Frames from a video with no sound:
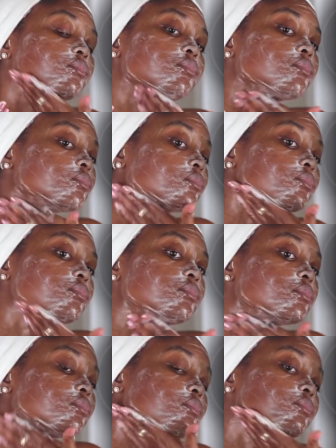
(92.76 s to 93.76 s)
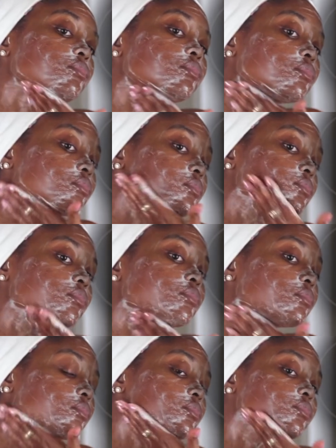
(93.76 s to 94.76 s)
review about the 60-second rule
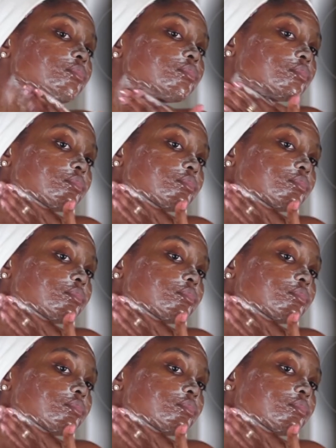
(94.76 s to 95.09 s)
on her channel.